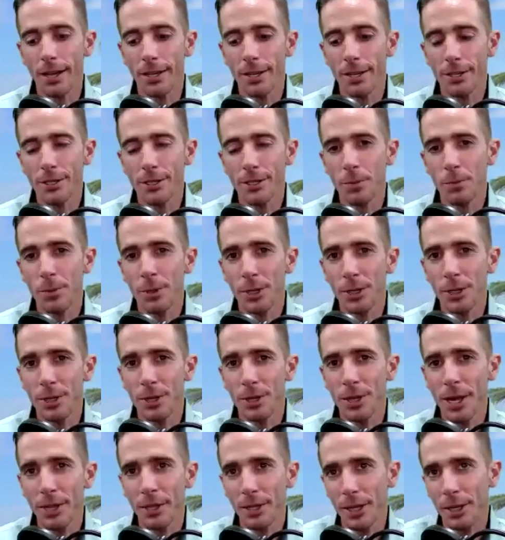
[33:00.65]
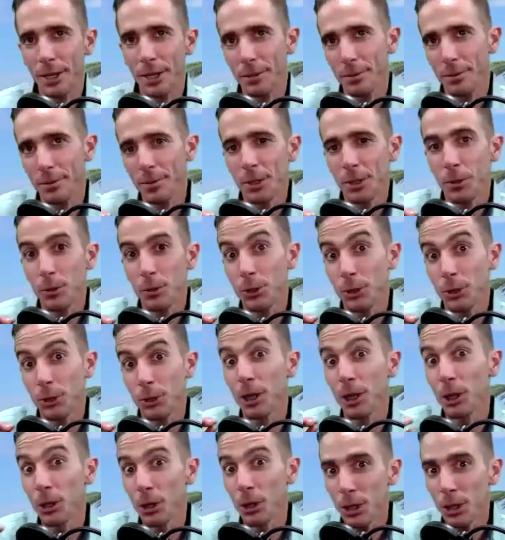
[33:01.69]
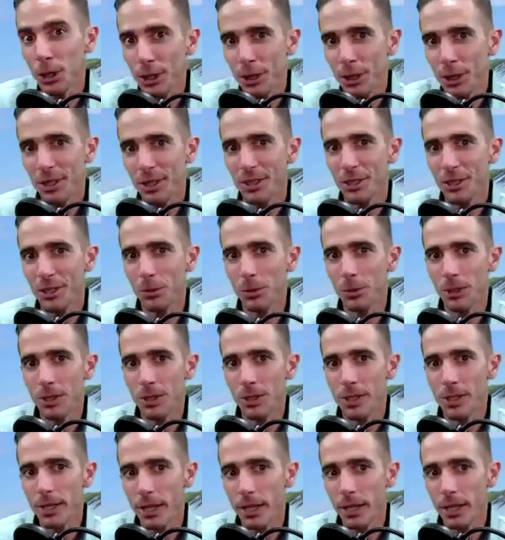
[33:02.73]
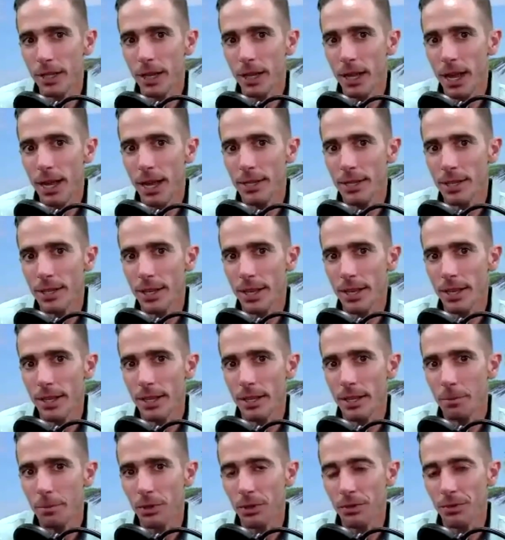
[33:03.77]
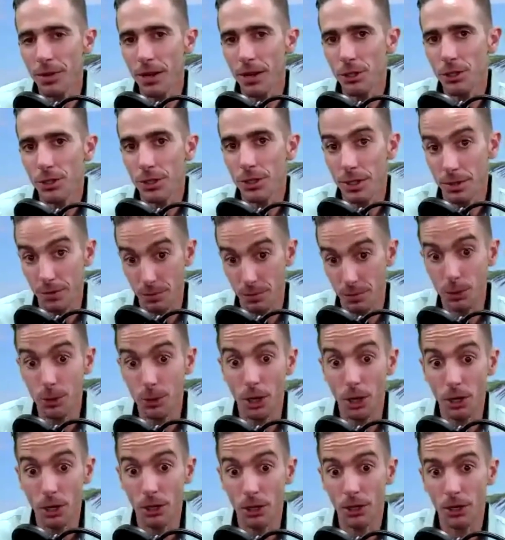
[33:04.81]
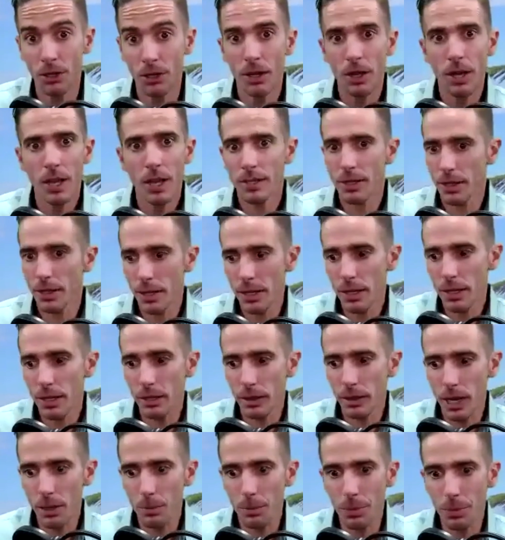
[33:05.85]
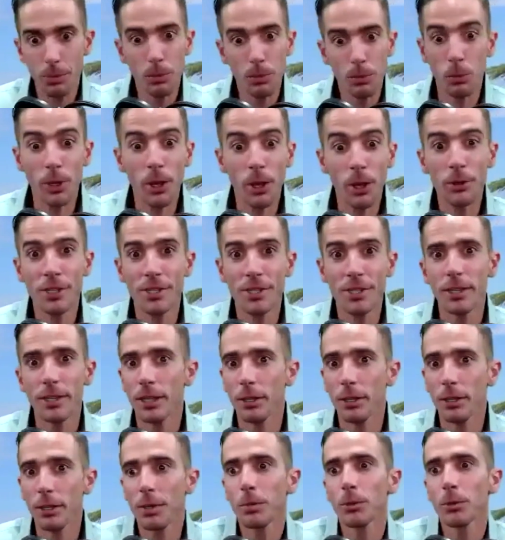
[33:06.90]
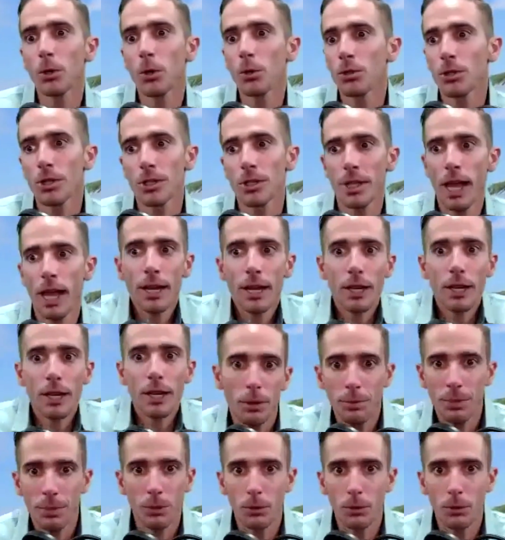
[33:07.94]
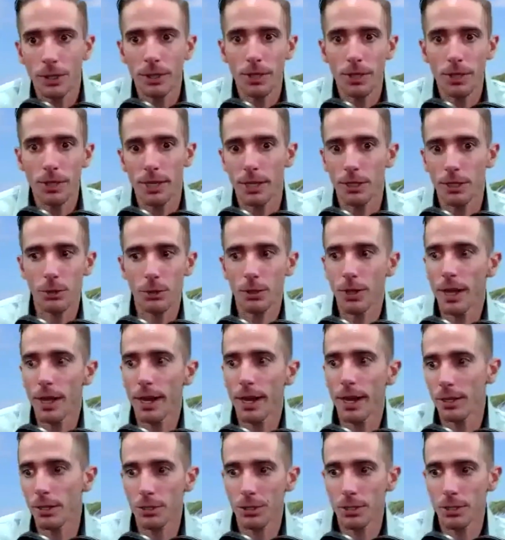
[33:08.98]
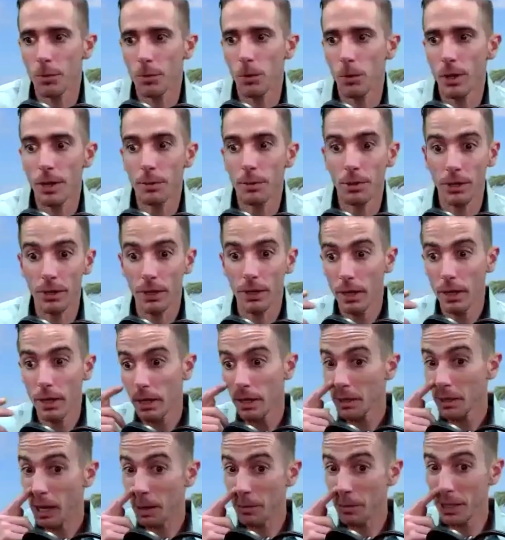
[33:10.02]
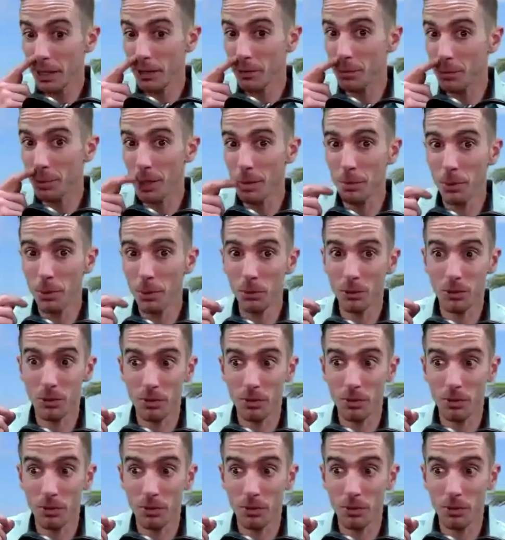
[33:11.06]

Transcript: somebody that, like, you know, should look to real estate as a profession if they're younger? Because I think a lot of people, we always say, like, people don't just end up in real estate. You got here some way. But I mean, if people